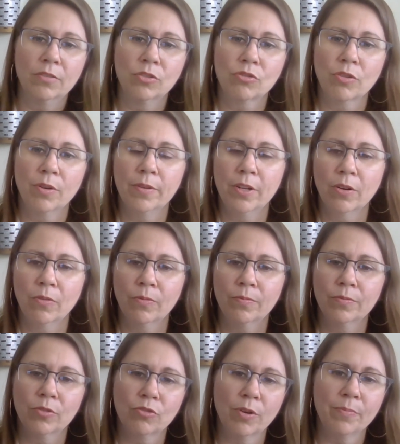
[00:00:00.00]

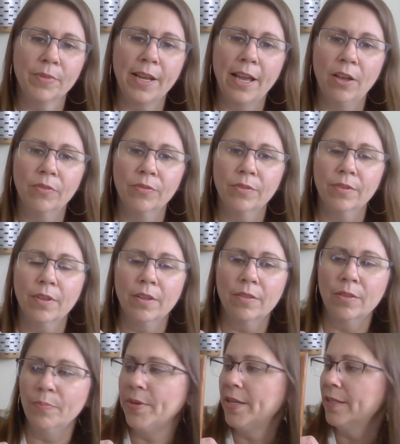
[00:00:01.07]
trimmed down
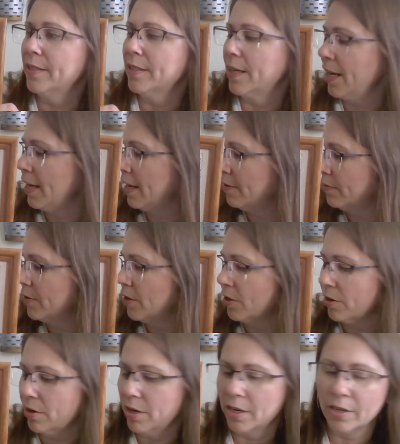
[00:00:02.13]
the piece that I have
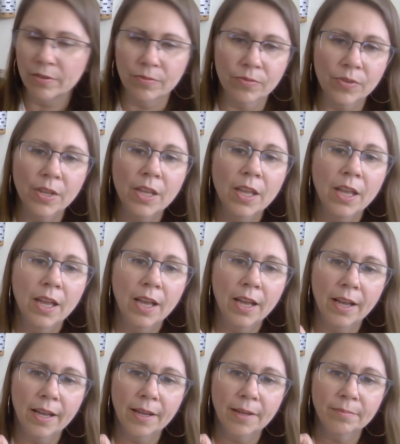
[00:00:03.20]
here of
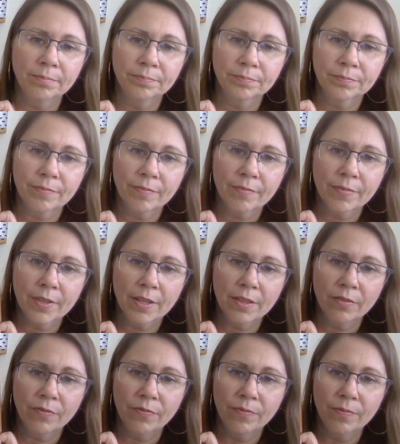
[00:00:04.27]

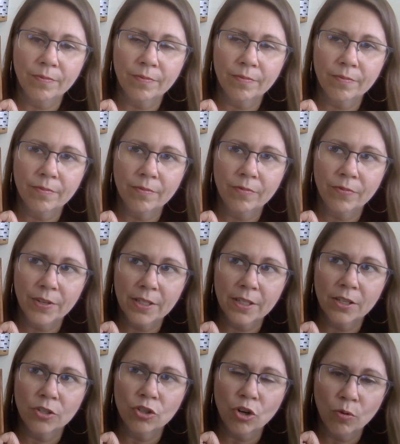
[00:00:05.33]
the
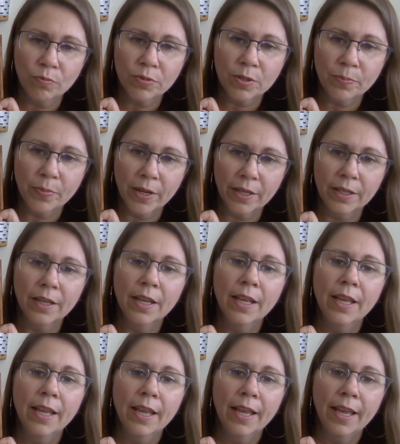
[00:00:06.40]
vintage homespun,
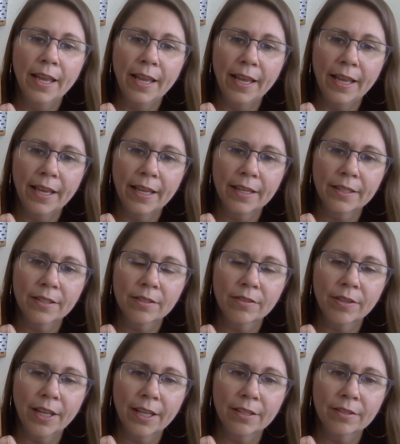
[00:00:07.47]
and
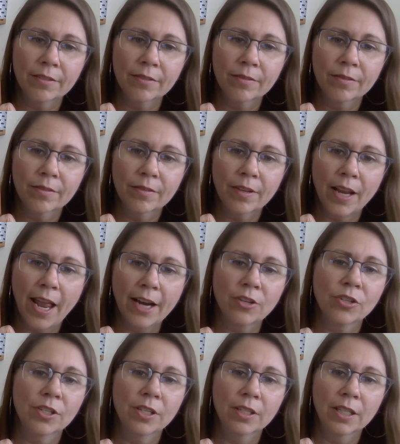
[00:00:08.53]
then
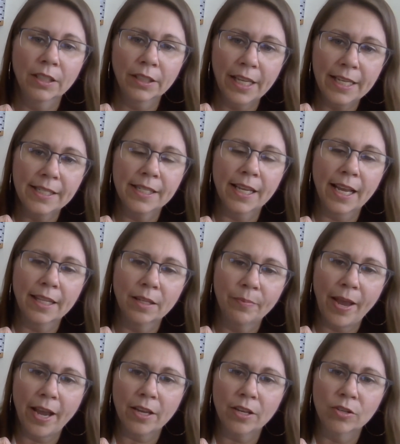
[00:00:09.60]
actually did the lacing on the
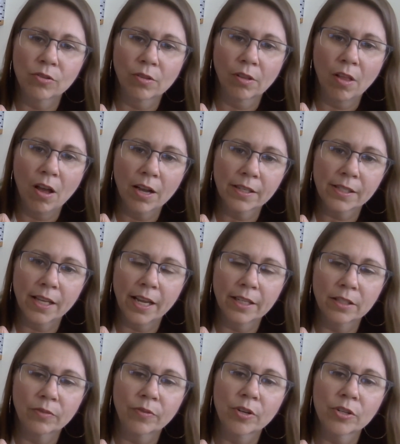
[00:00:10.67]
back. You do the long
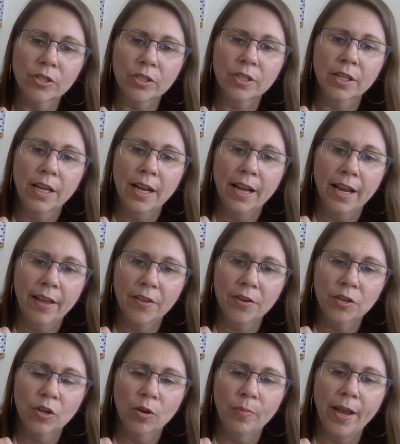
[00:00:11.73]
sides first, and then
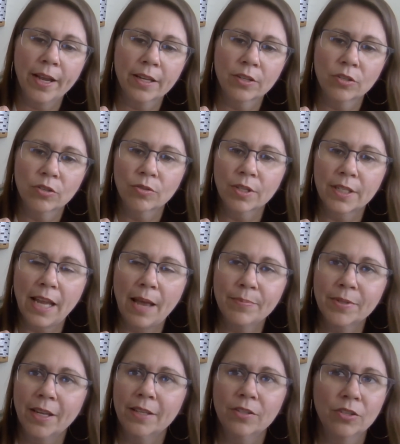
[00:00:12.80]
you go back and do the top
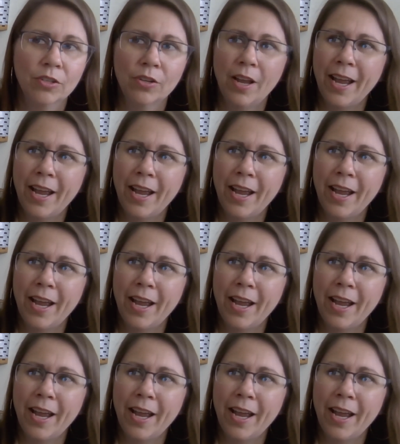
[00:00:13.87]
sides. And